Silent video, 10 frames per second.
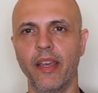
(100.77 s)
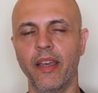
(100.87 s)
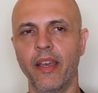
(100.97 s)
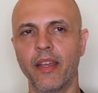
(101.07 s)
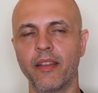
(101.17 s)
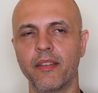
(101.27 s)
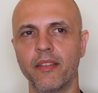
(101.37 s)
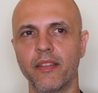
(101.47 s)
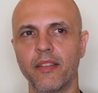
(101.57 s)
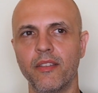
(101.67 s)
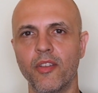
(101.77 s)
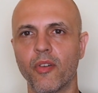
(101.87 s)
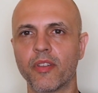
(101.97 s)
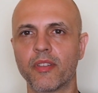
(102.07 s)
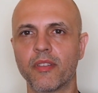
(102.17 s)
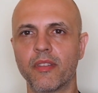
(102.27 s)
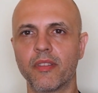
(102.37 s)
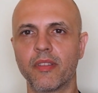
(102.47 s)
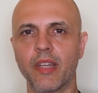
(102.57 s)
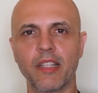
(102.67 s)
and notice
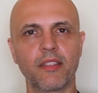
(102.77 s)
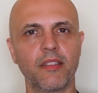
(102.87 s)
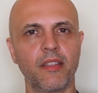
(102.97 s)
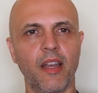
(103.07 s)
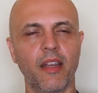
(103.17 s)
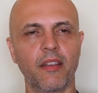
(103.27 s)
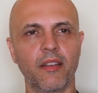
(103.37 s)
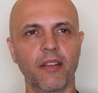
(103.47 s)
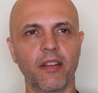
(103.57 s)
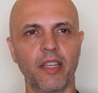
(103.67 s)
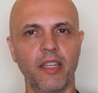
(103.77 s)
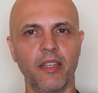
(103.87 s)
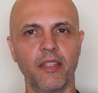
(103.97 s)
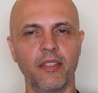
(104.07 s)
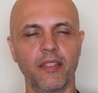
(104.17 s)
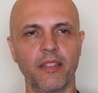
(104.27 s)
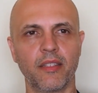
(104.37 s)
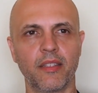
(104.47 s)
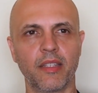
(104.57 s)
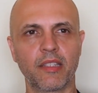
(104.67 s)
that's not a kid.
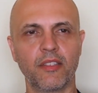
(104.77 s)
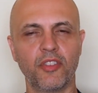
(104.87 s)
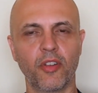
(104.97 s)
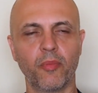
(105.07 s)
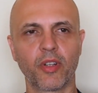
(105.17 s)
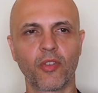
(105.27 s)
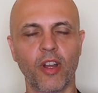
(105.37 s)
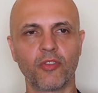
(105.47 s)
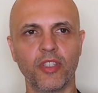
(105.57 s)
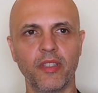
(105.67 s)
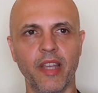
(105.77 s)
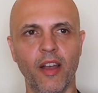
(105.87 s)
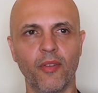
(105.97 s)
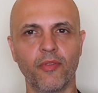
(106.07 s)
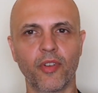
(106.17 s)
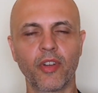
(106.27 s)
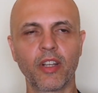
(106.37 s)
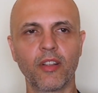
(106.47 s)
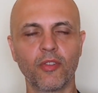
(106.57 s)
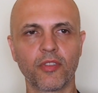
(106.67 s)
That's the gentleman crouching down very
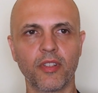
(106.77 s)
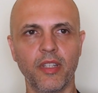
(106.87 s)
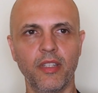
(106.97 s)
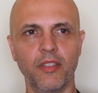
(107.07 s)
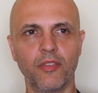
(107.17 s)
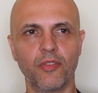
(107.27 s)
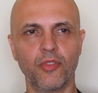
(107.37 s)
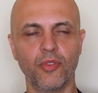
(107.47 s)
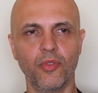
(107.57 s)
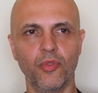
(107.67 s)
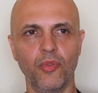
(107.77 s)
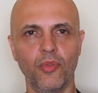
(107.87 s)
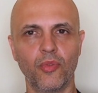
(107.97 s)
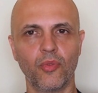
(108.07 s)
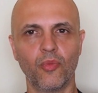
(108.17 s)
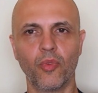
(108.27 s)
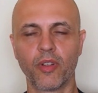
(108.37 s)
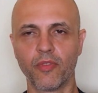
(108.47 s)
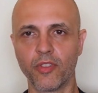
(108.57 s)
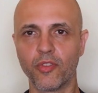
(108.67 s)
closely to one
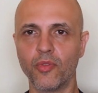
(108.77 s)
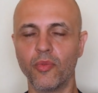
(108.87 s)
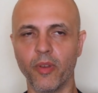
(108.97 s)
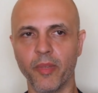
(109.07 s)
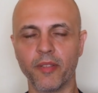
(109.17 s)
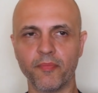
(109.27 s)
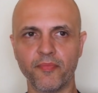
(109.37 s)
of the two women.